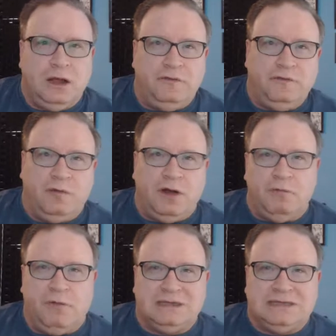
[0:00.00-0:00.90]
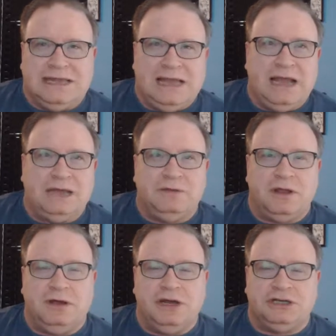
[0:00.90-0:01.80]
everyone. Once again, to another
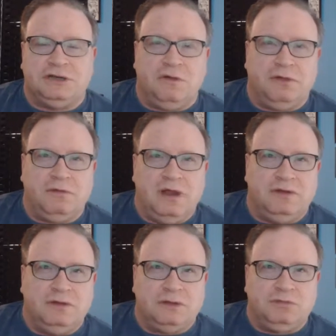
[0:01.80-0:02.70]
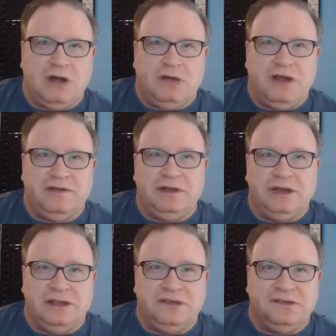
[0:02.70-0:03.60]
edition of Quote the Raven, Lewis Bright Raven.
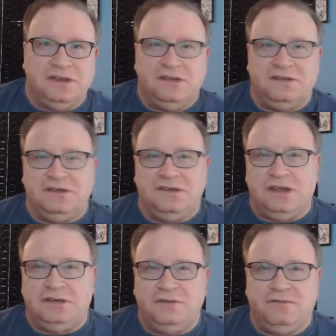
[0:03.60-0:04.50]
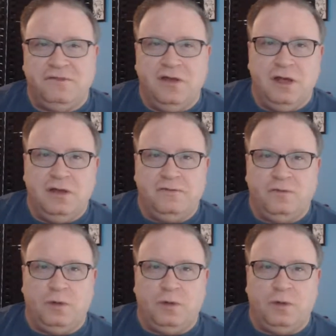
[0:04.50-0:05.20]
This is the Season 4